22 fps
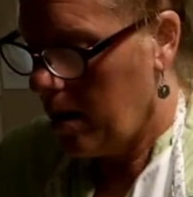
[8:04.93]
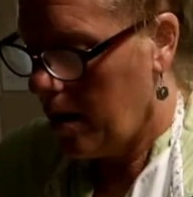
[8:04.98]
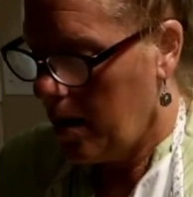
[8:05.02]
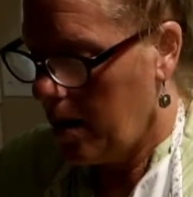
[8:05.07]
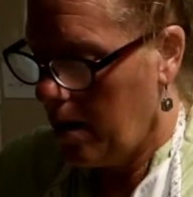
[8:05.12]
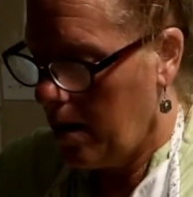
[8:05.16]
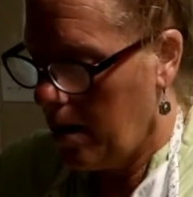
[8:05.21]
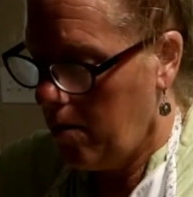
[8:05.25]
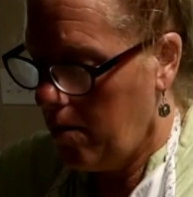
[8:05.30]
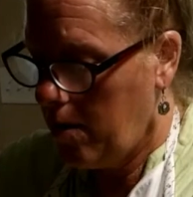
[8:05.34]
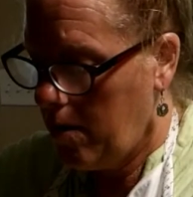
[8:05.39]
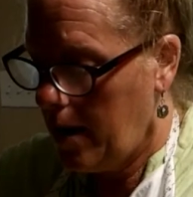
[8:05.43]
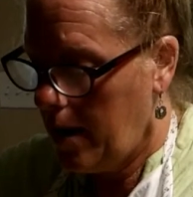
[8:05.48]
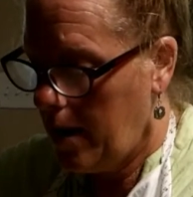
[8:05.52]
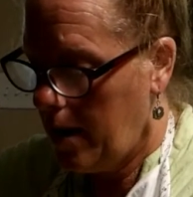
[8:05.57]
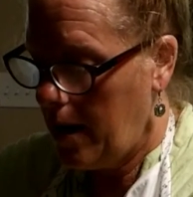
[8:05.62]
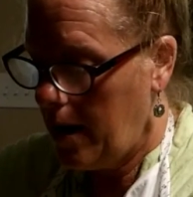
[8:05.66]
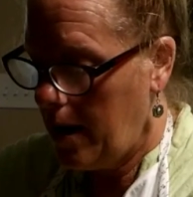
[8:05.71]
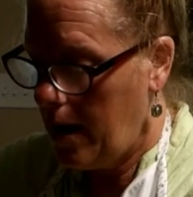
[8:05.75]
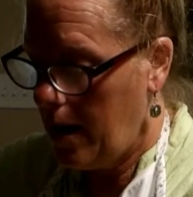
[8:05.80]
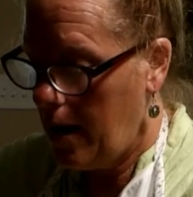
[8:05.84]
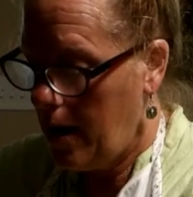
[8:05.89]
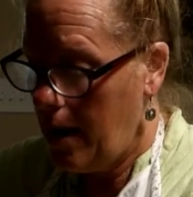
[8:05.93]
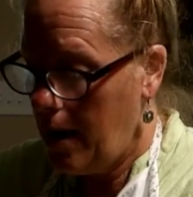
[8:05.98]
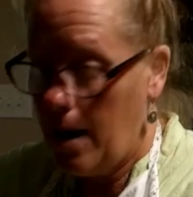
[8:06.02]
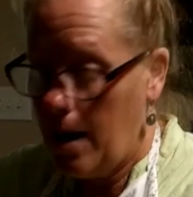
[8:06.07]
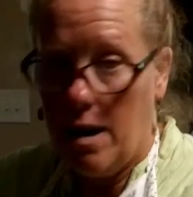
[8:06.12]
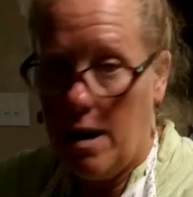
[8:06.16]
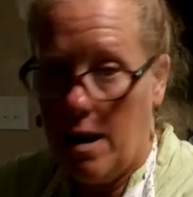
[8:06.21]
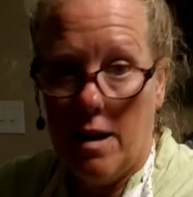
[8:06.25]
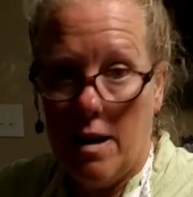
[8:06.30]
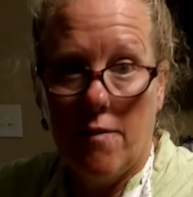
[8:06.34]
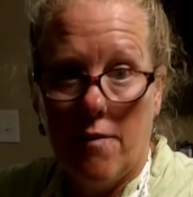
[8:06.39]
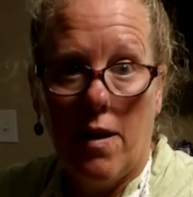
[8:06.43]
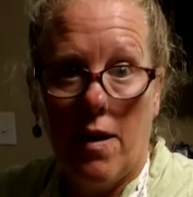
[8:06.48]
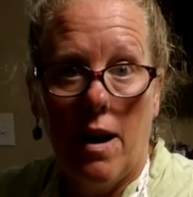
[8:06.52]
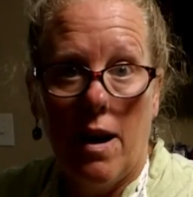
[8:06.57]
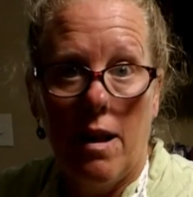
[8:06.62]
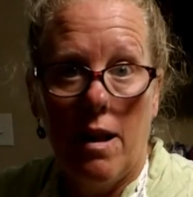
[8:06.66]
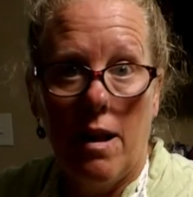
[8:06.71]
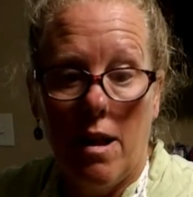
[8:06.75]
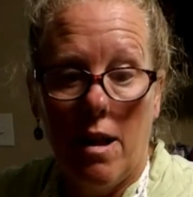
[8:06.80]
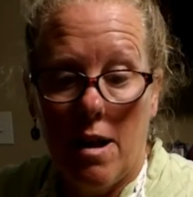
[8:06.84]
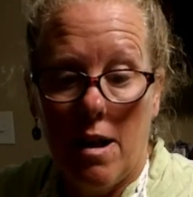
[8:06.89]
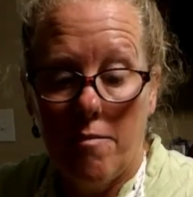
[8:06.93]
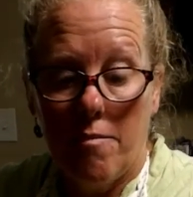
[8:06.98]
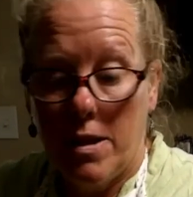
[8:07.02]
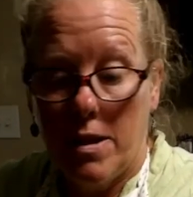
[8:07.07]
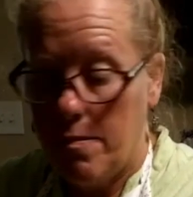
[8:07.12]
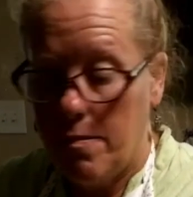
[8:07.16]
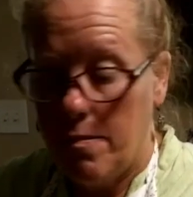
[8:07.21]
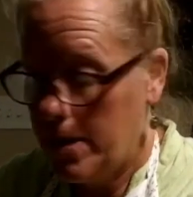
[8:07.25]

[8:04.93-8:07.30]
Okay, I have got a lot of meat